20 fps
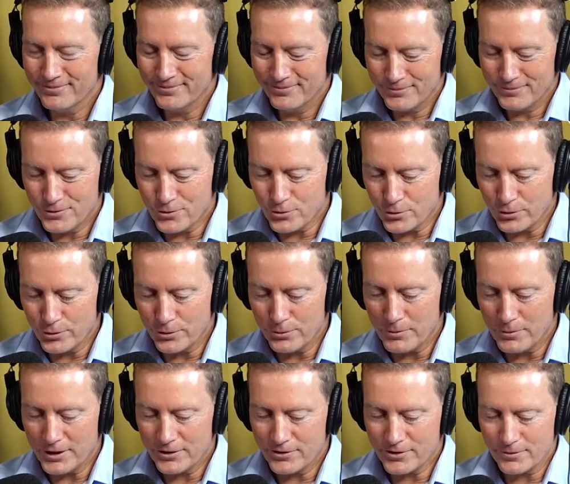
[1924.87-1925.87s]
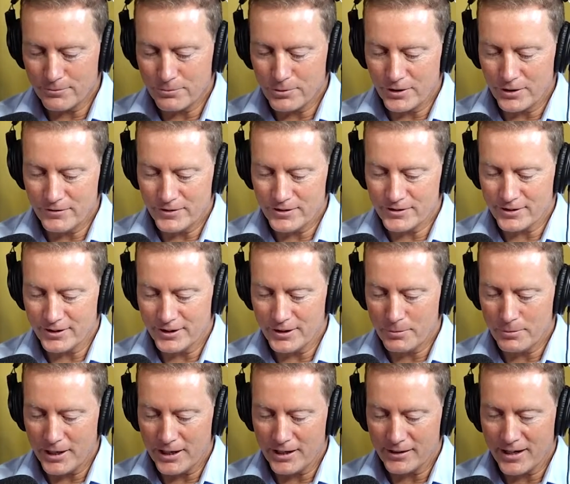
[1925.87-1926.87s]
Drew mentioned previously
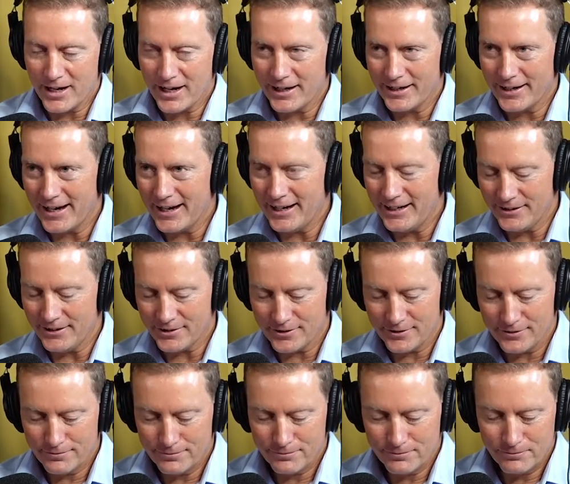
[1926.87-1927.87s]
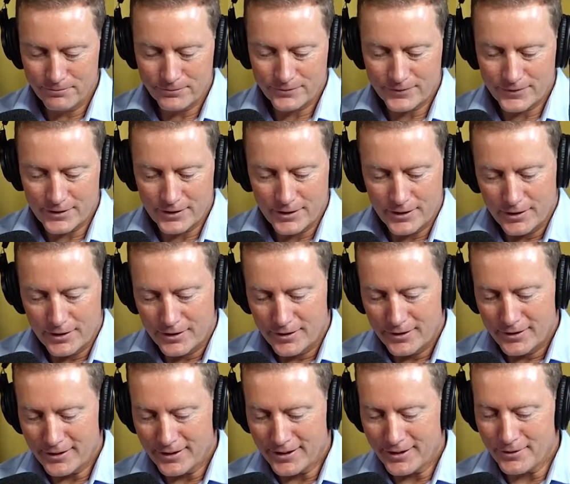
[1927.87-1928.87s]
about Hut 8.
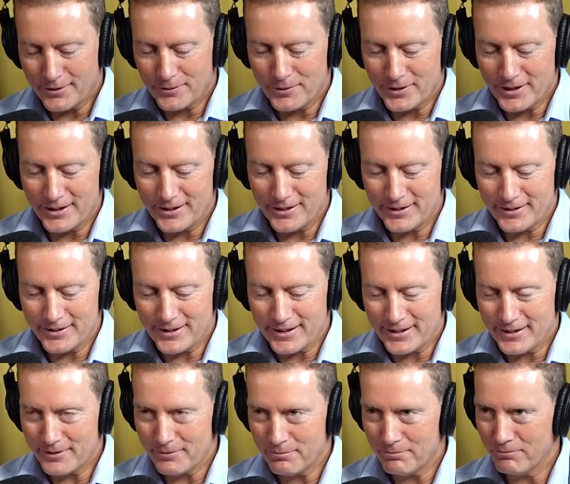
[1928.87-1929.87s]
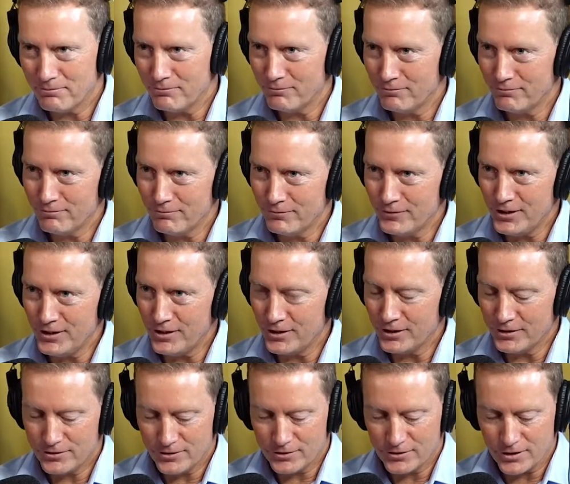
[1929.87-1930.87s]
Now,
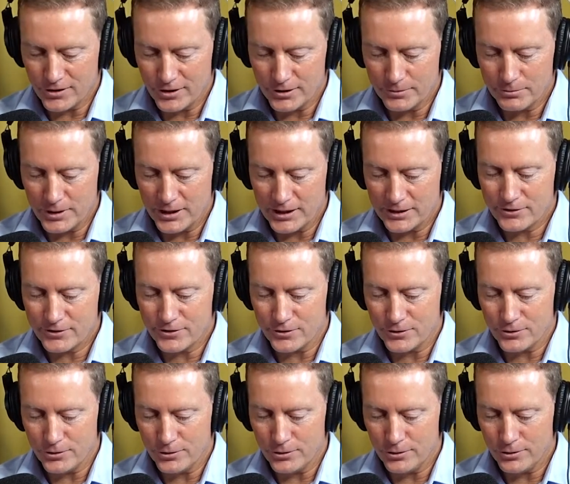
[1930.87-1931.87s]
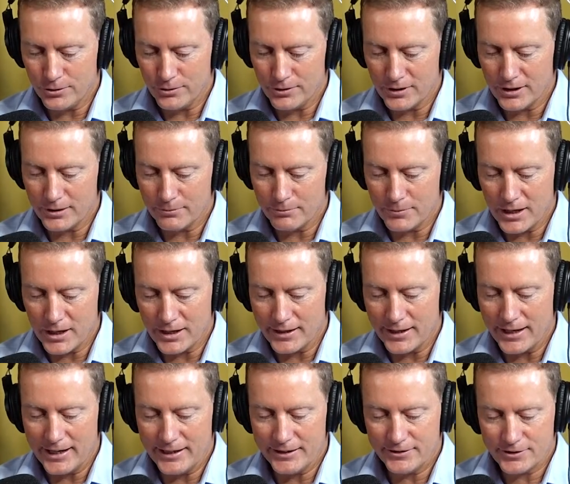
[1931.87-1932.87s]
just going back to Hut
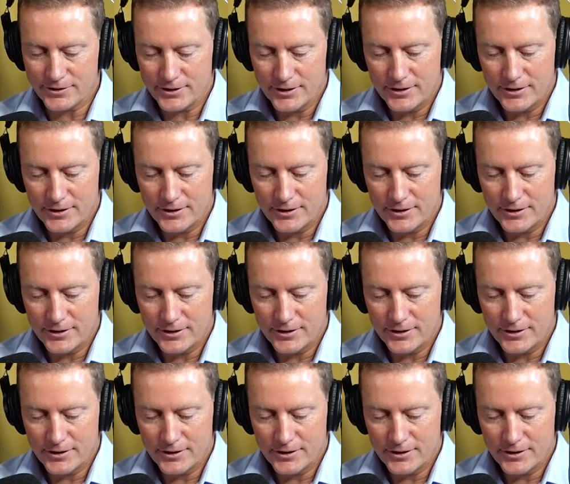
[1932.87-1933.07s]
8,